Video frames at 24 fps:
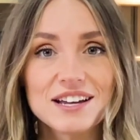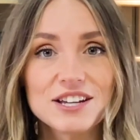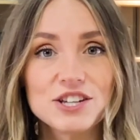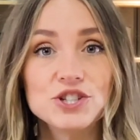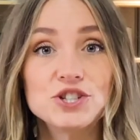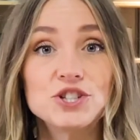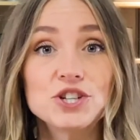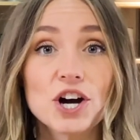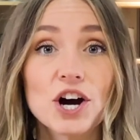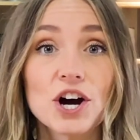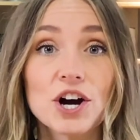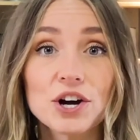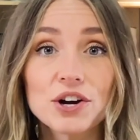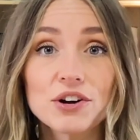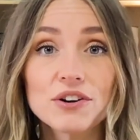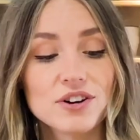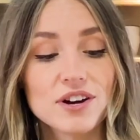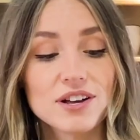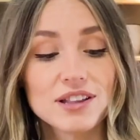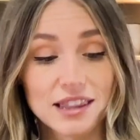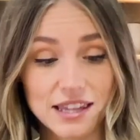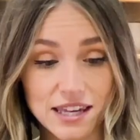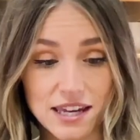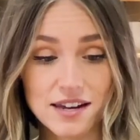jar
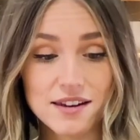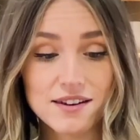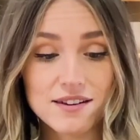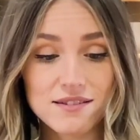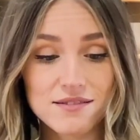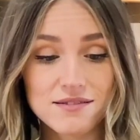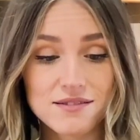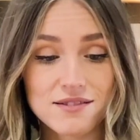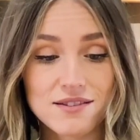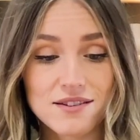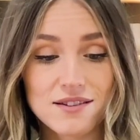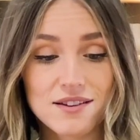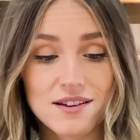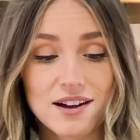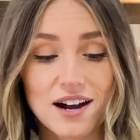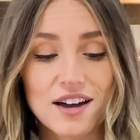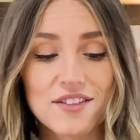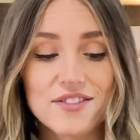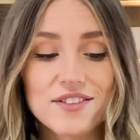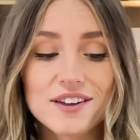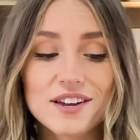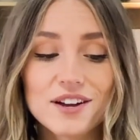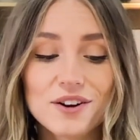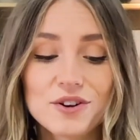lid. I
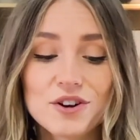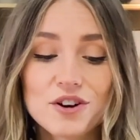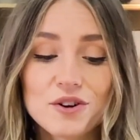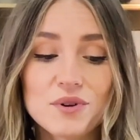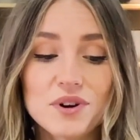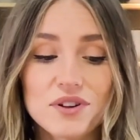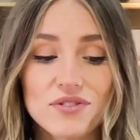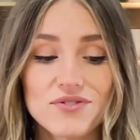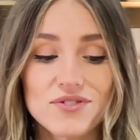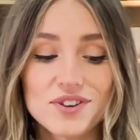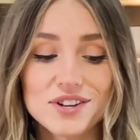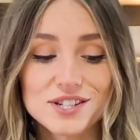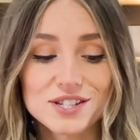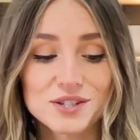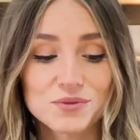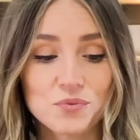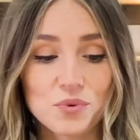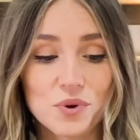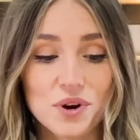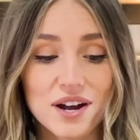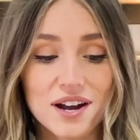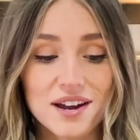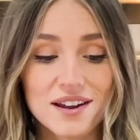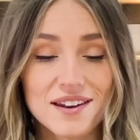think I'll go with this
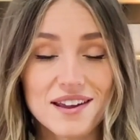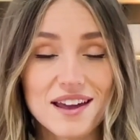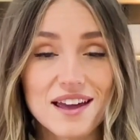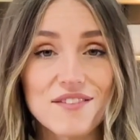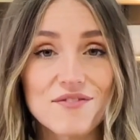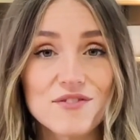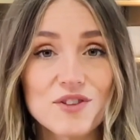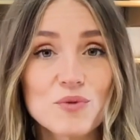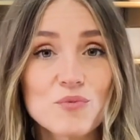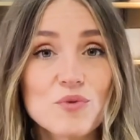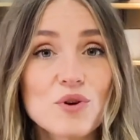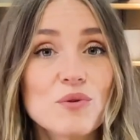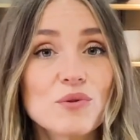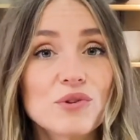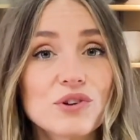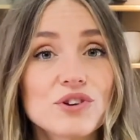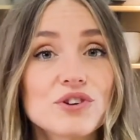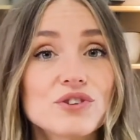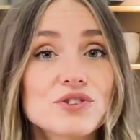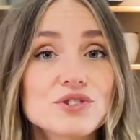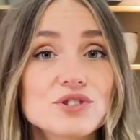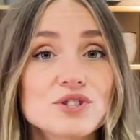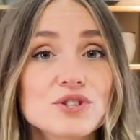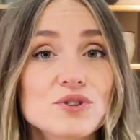one, and then what
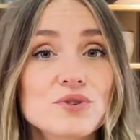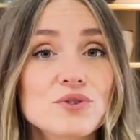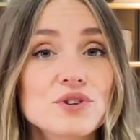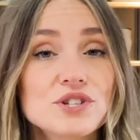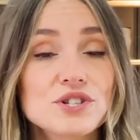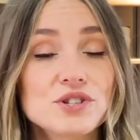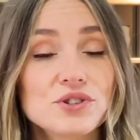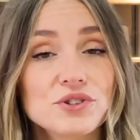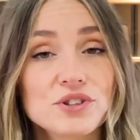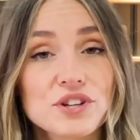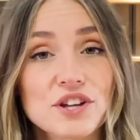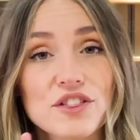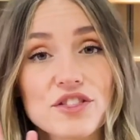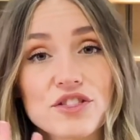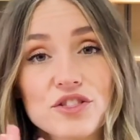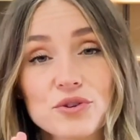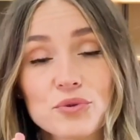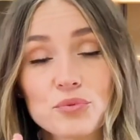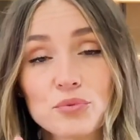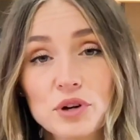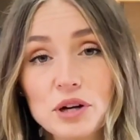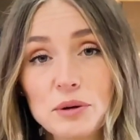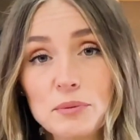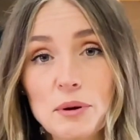you'll do is you'll need
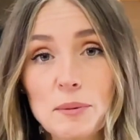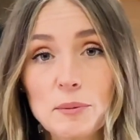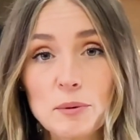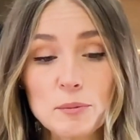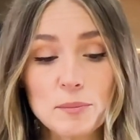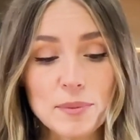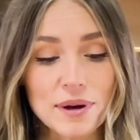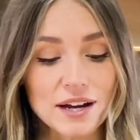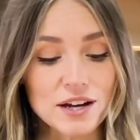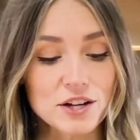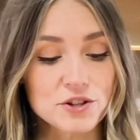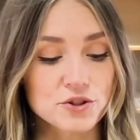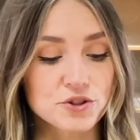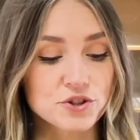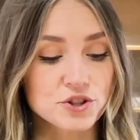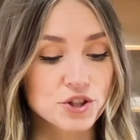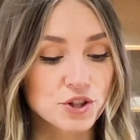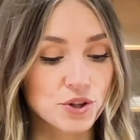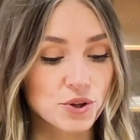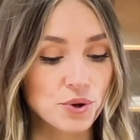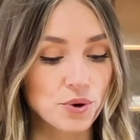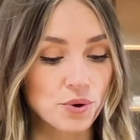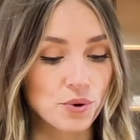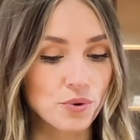three rubber bands or
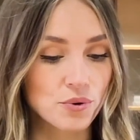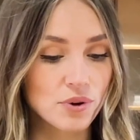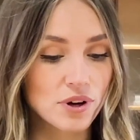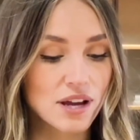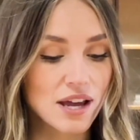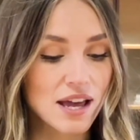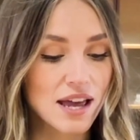two,